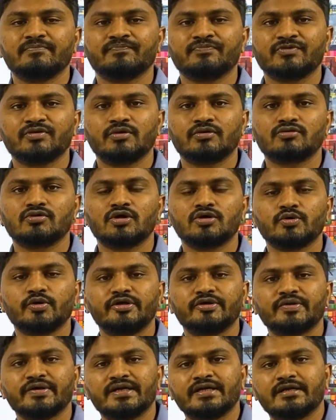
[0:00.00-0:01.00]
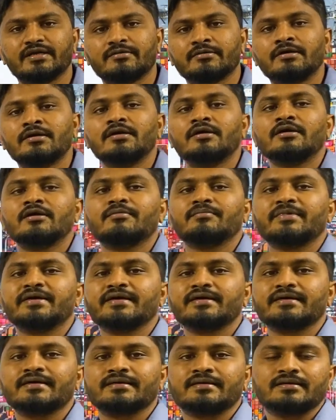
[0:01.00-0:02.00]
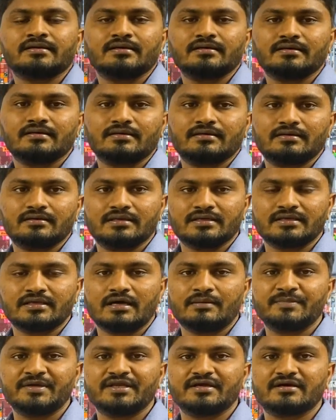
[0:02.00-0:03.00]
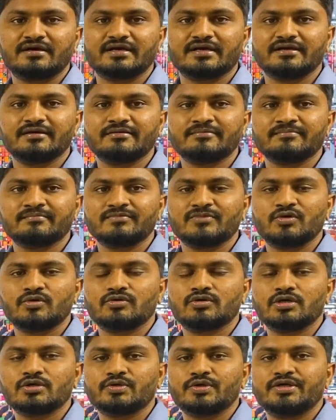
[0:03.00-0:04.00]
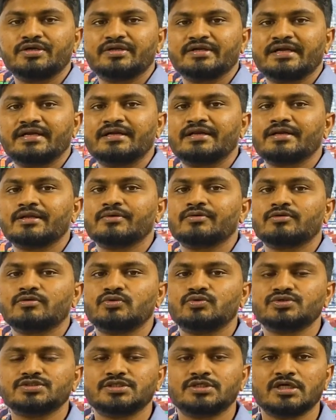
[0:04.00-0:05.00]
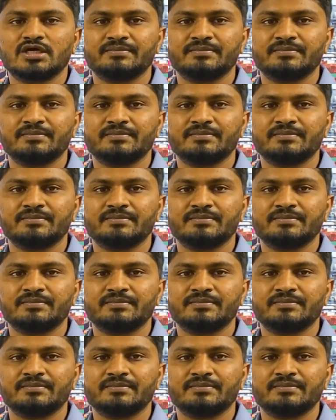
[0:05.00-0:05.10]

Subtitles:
You are not going to enter my like America again. You are not going to enter your goods into